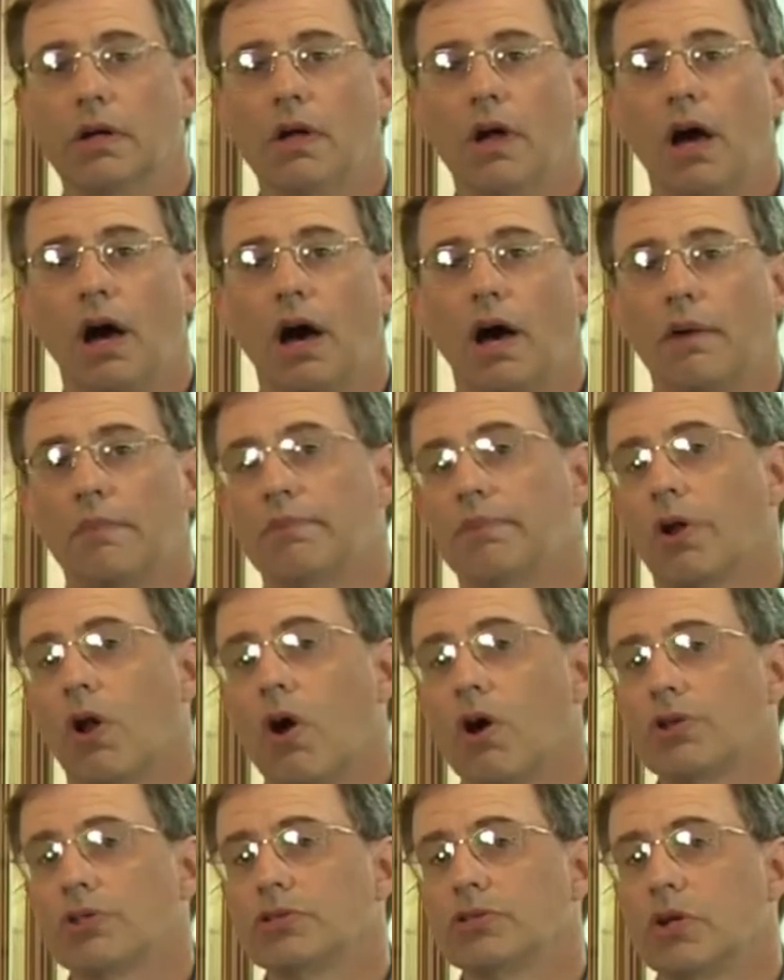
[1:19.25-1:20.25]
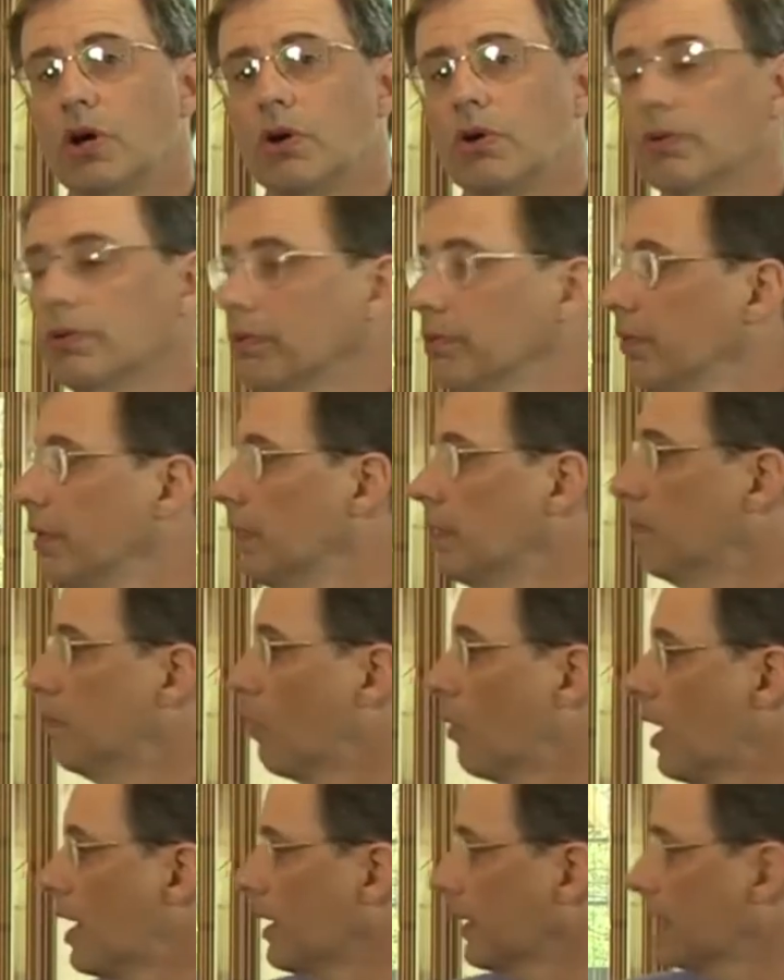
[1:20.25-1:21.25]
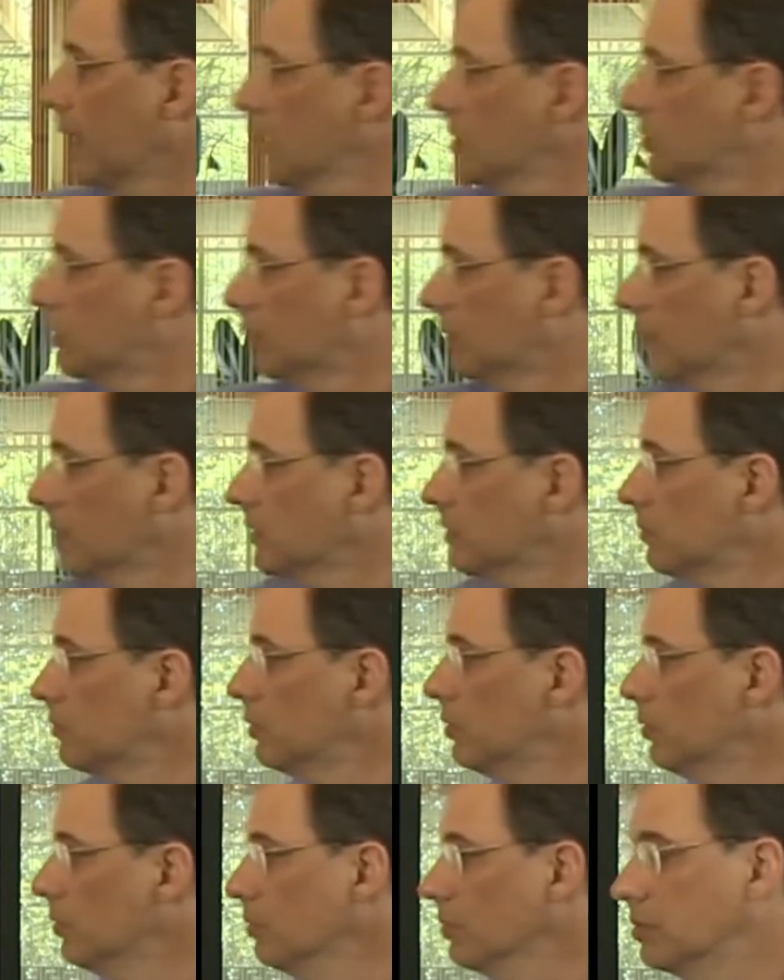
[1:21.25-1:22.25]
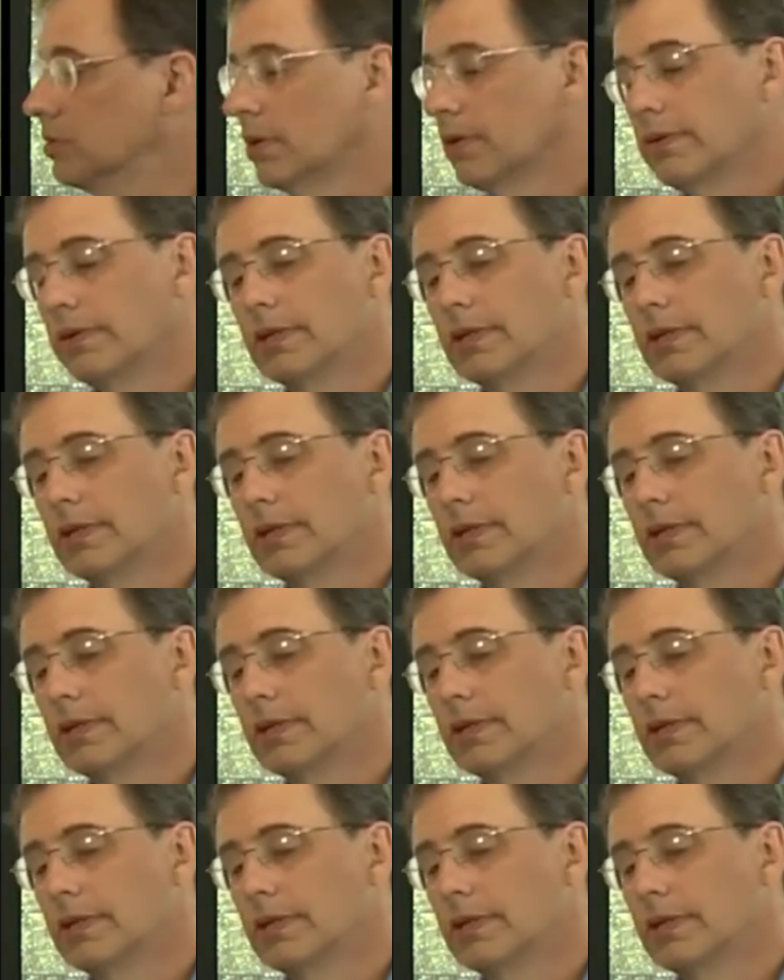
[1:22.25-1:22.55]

uh, but also the boronic ester that's used.